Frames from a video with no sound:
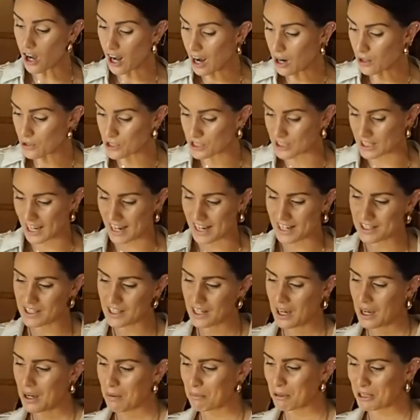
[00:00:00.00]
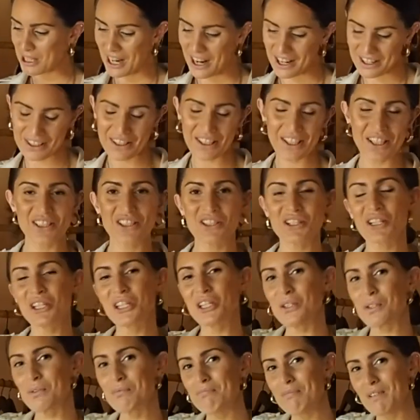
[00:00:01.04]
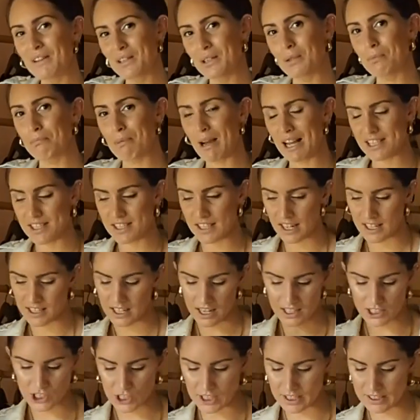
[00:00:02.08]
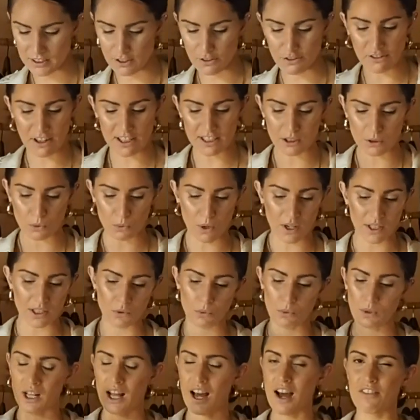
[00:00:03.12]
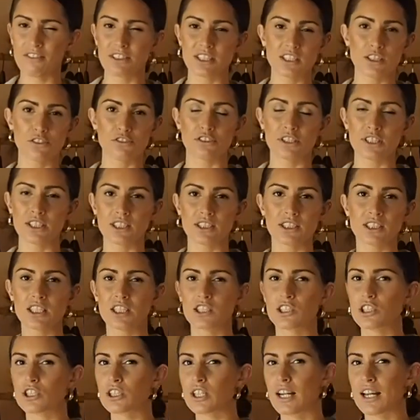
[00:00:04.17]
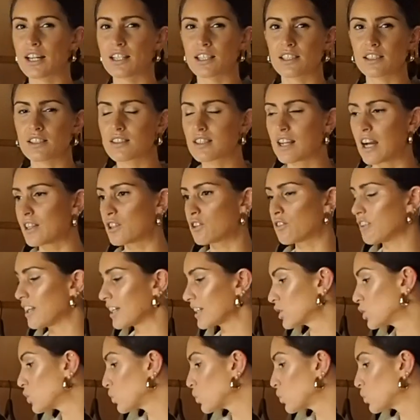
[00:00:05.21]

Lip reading: out yet, but yeah, I think it's a cute little basket. Actually, the final one will have a different interior and it's kind of like